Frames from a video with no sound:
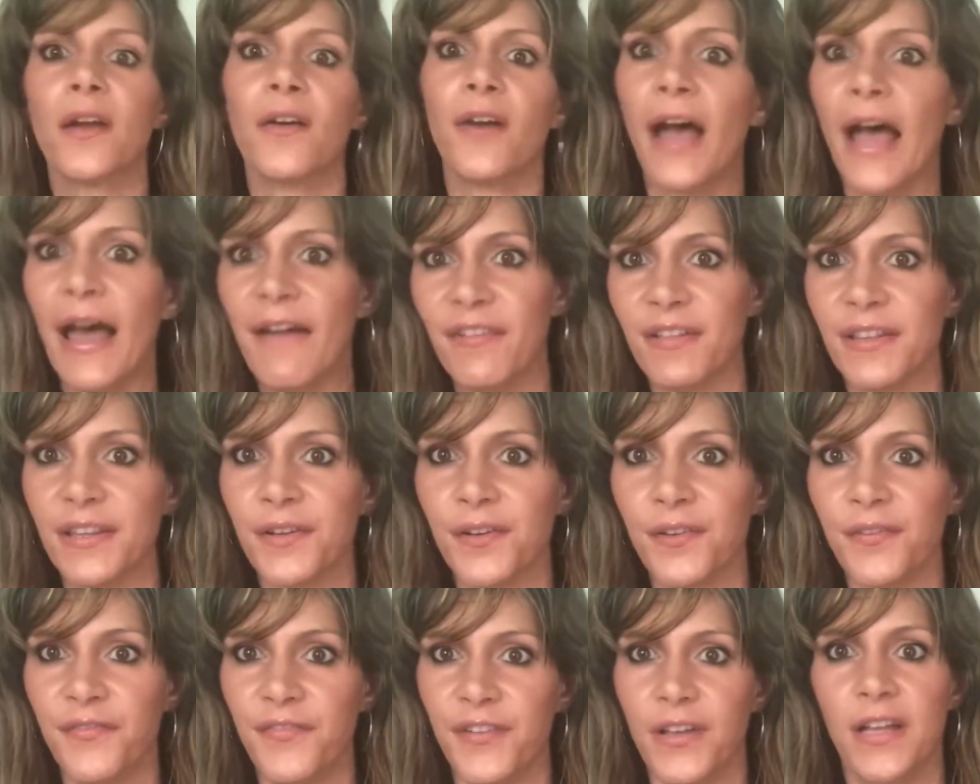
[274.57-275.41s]
have a
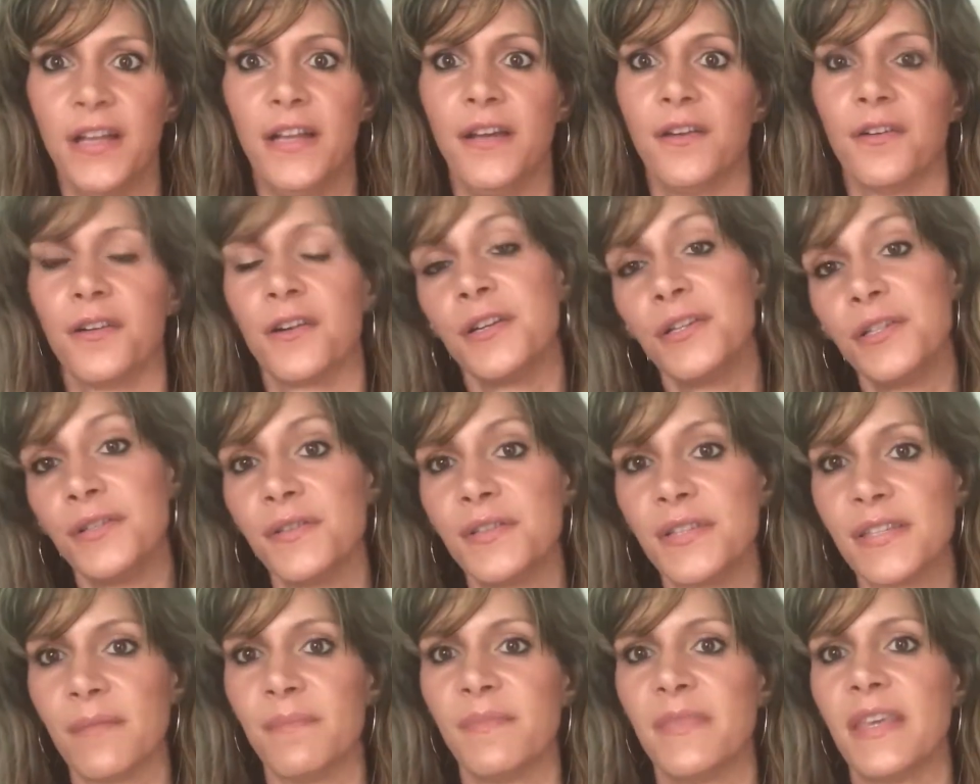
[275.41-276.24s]
little fun or do
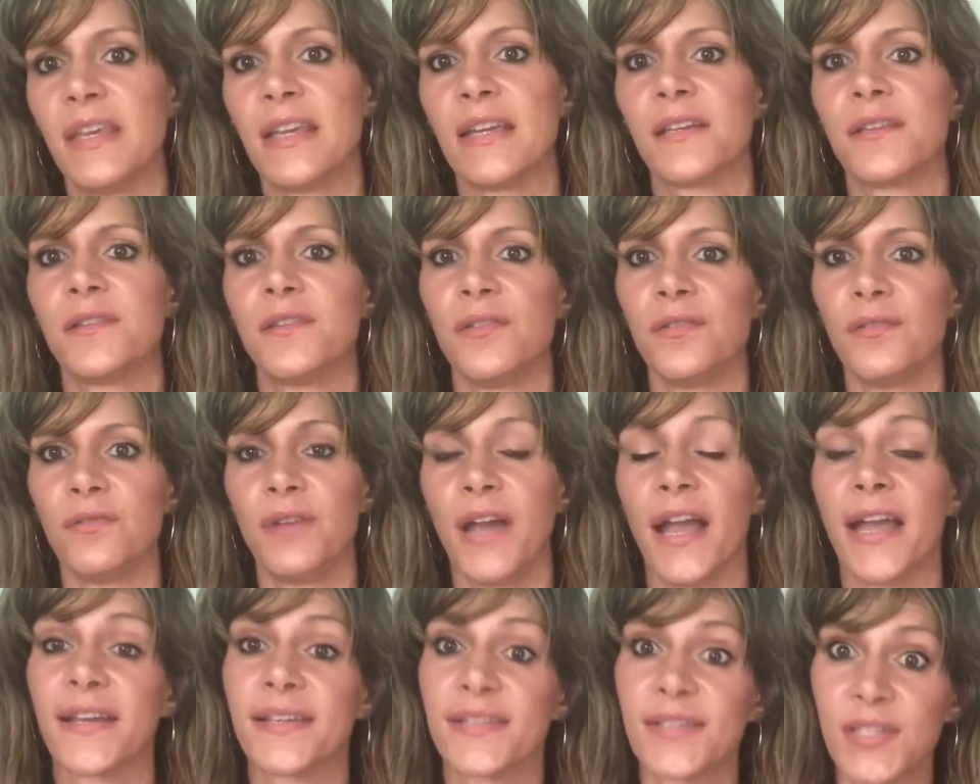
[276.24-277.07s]
something to
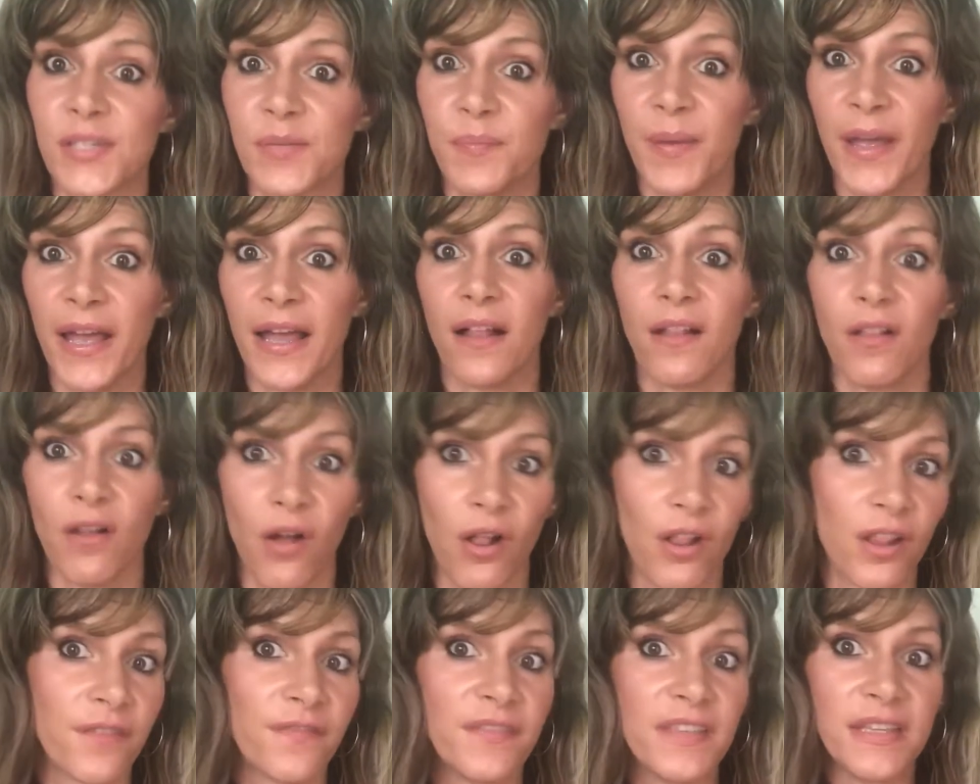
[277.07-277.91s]
expel
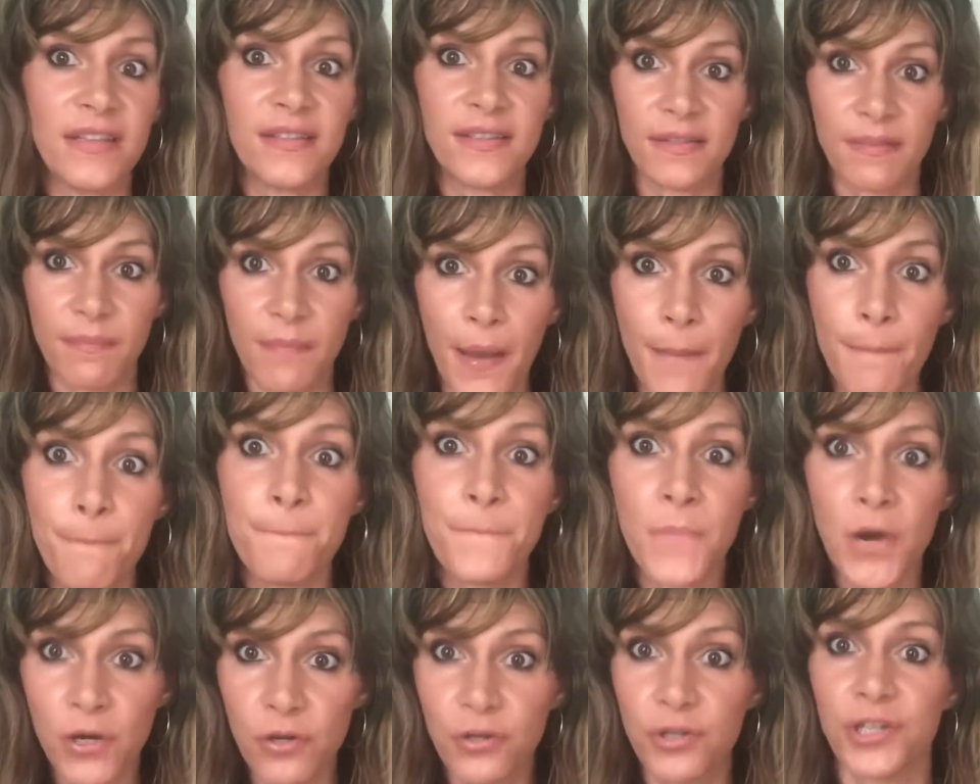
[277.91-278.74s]
all of these
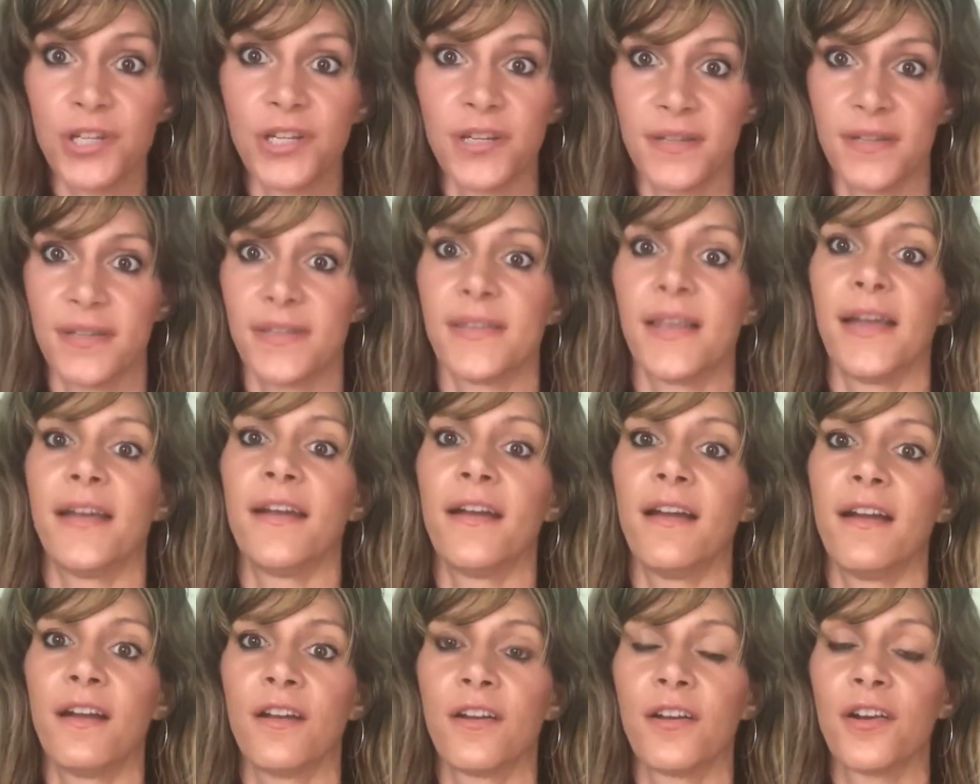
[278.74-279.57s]
emotions
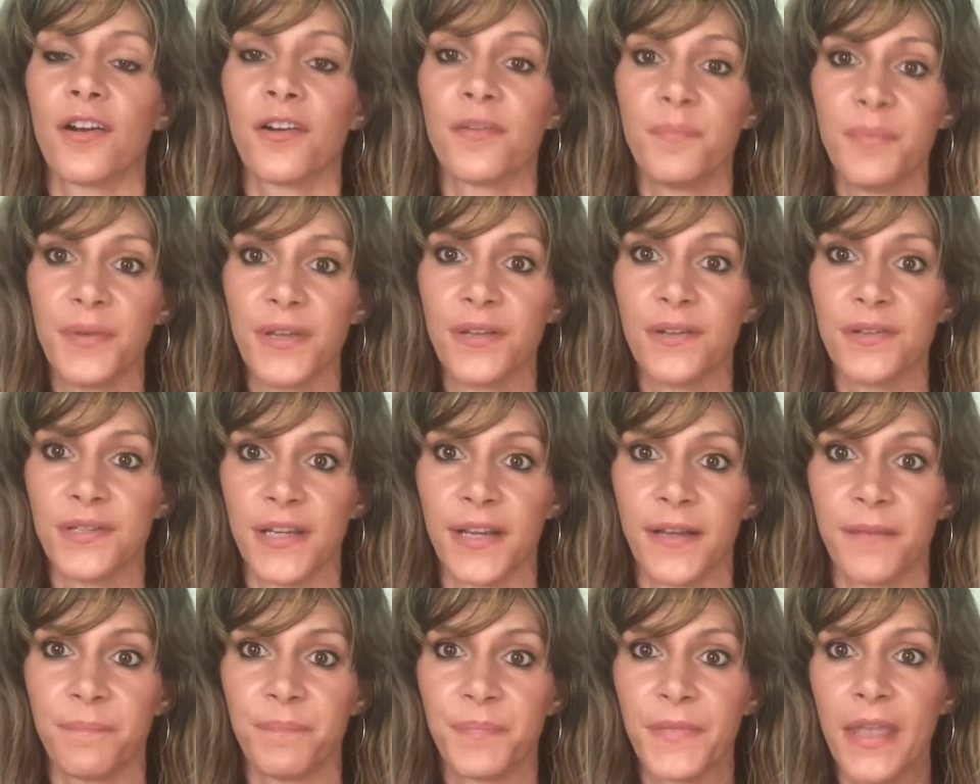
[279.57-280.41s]
that are
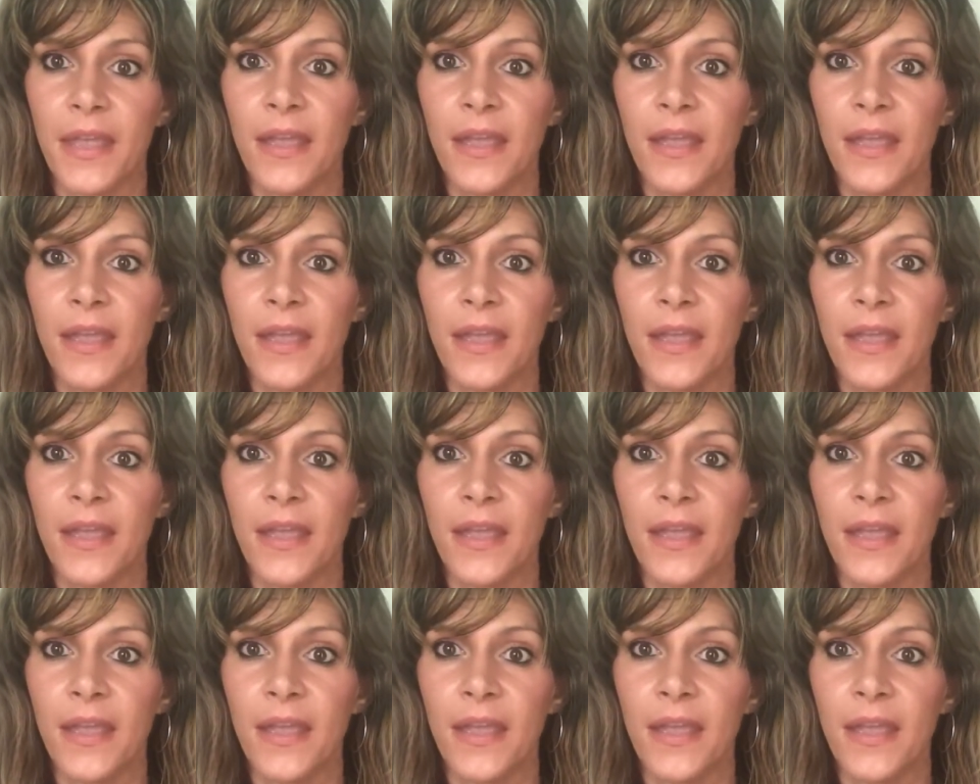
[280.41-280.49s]
building.